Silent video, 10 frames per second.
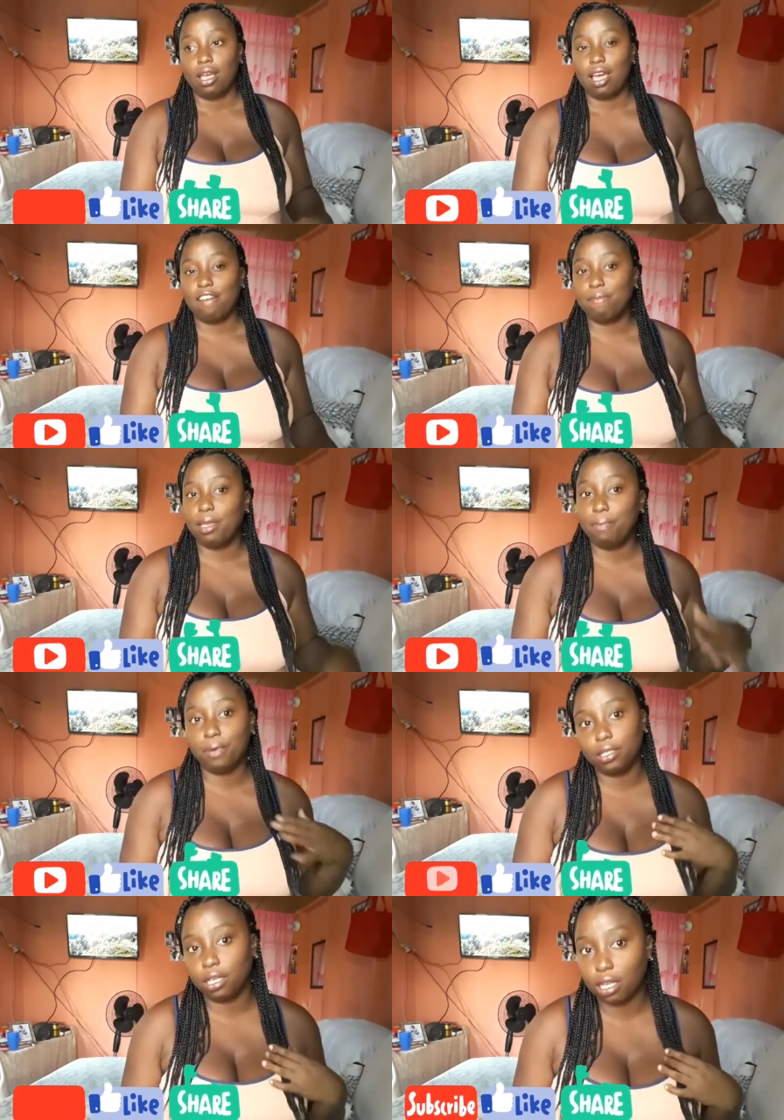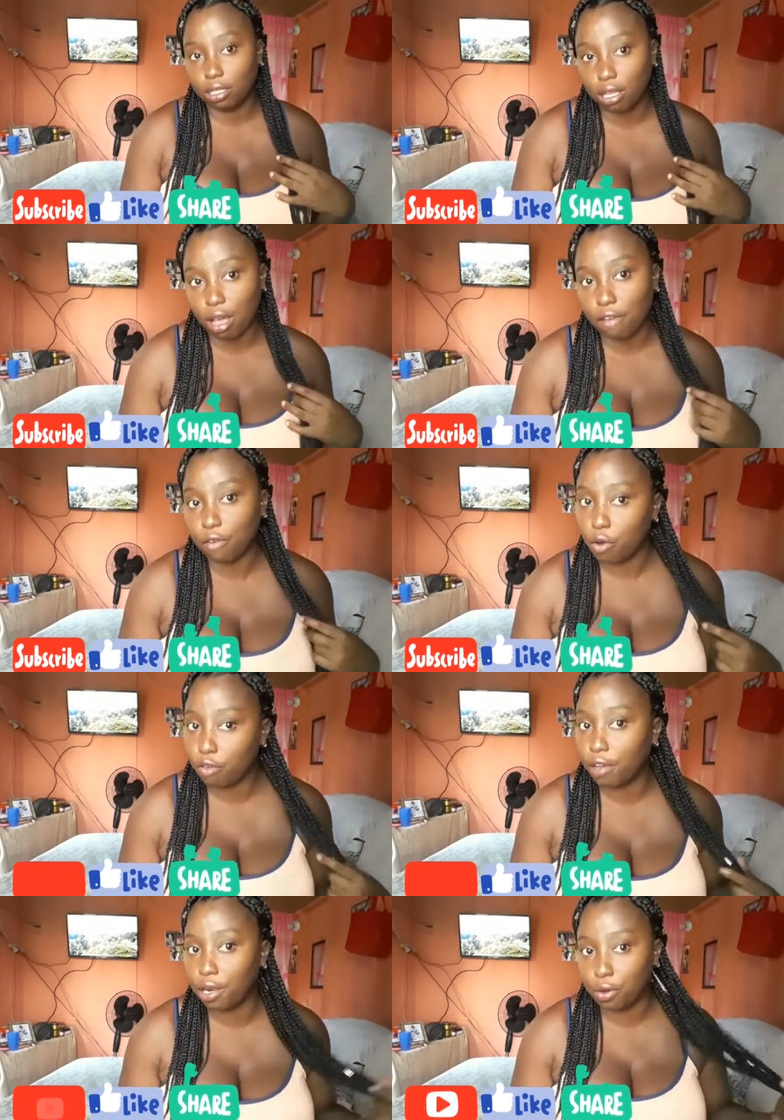I've been putting it off
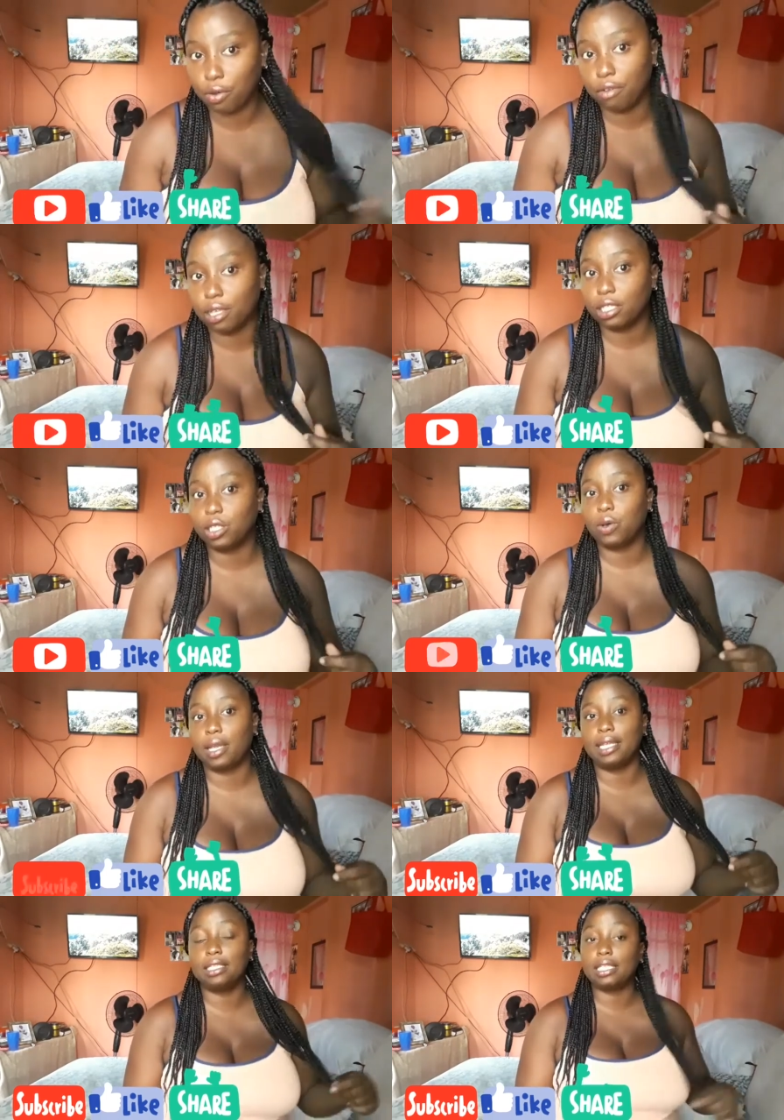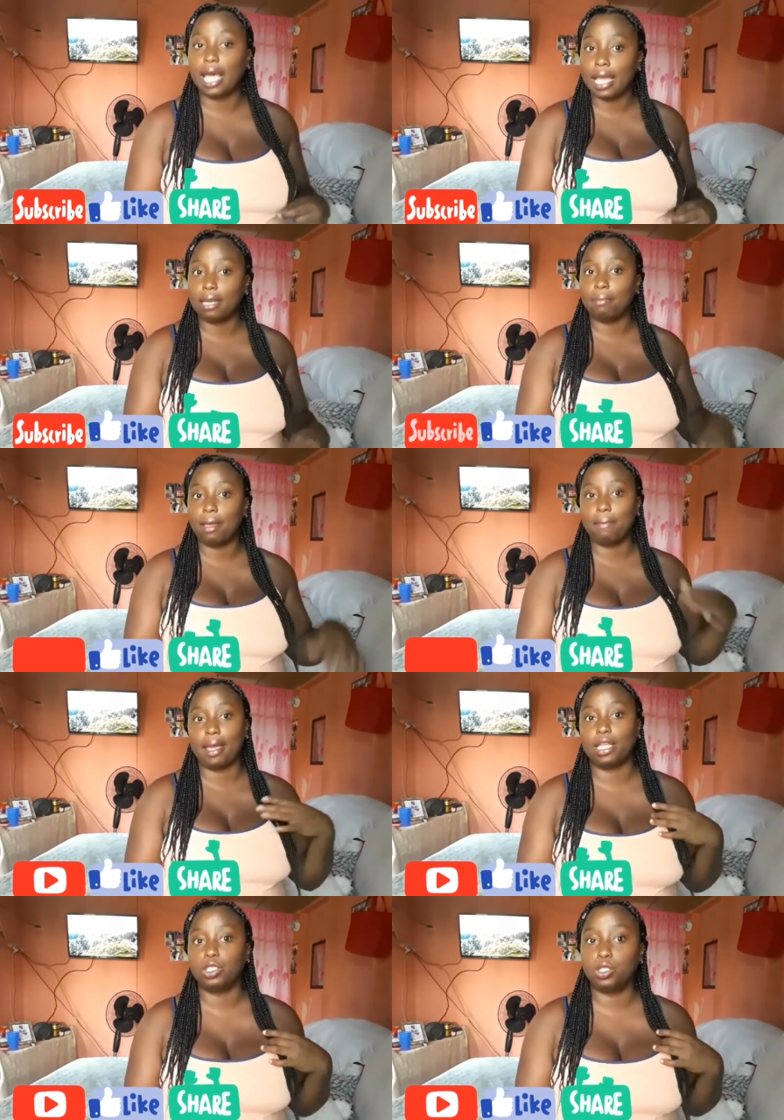over and over. So I decided my
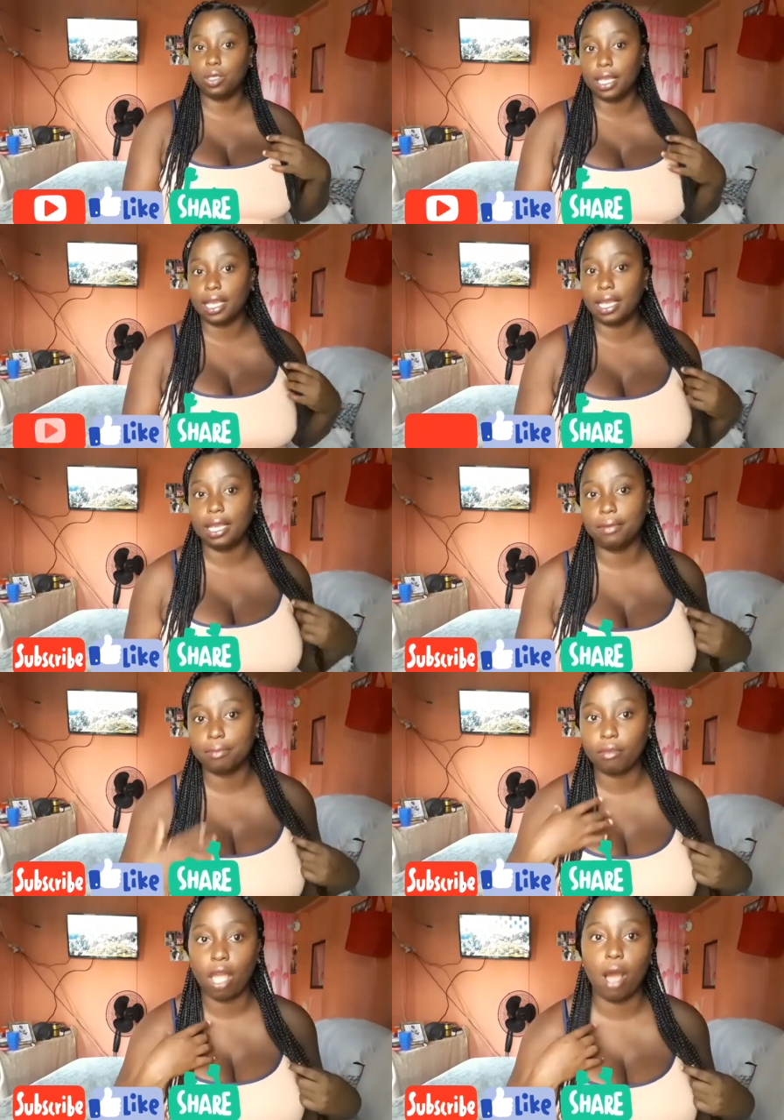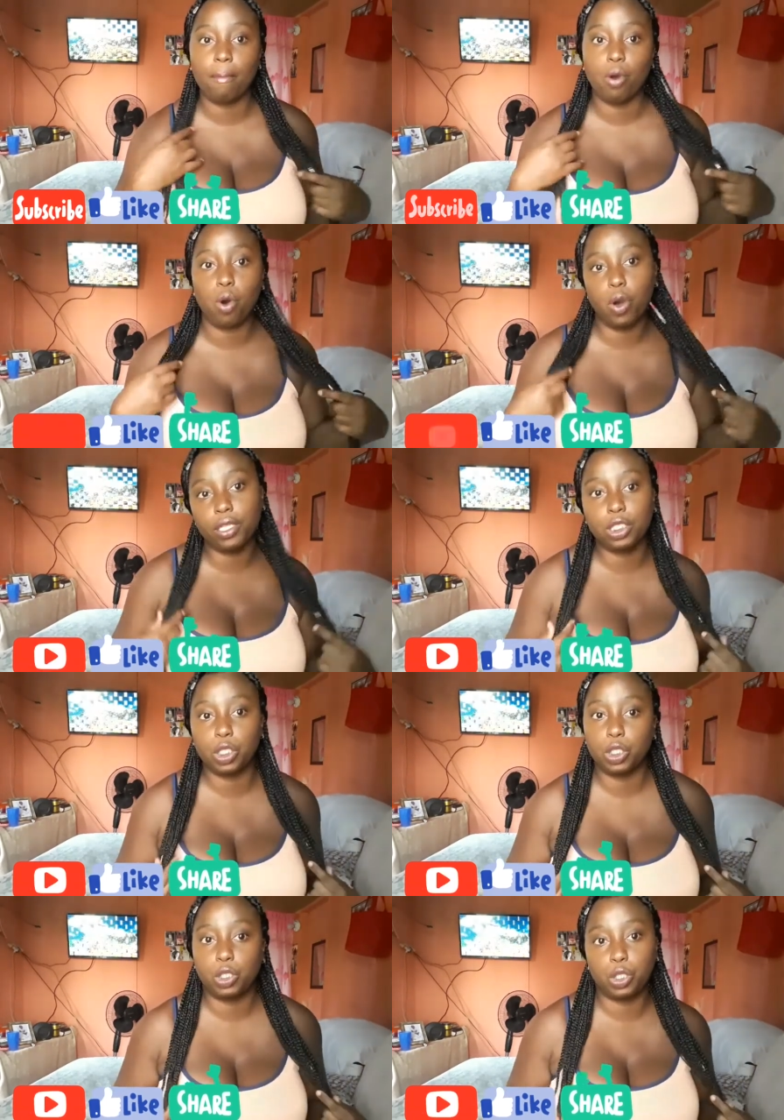mind today I'm going to
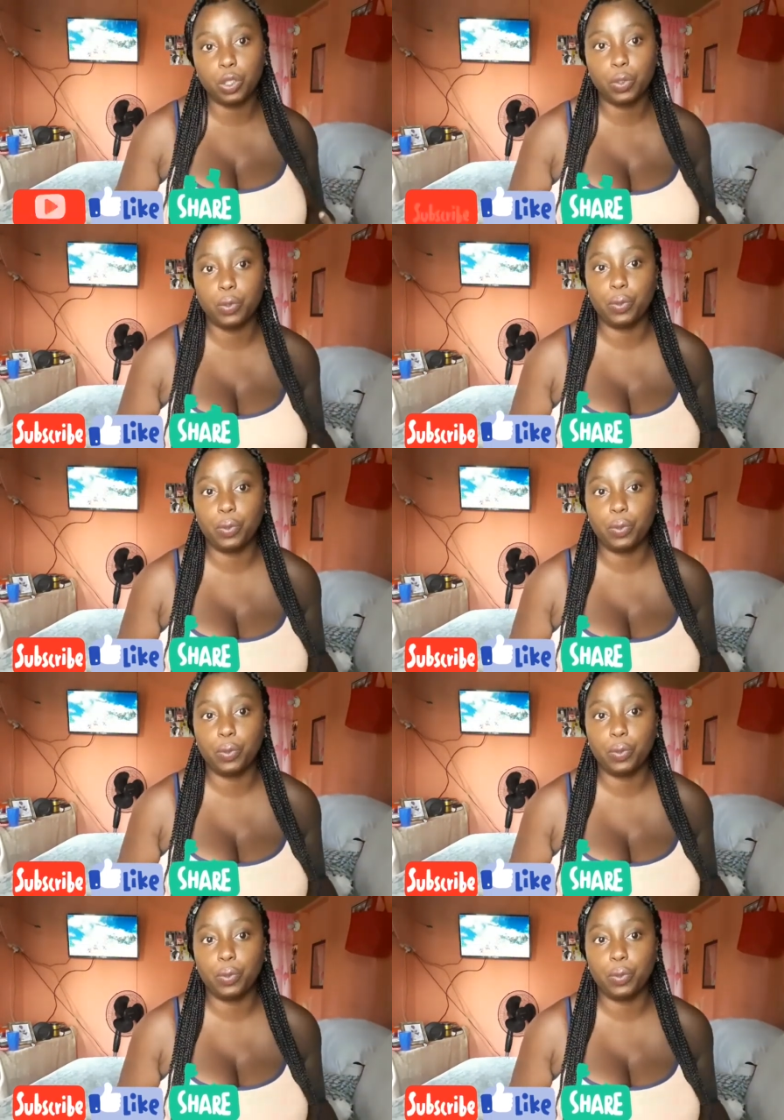do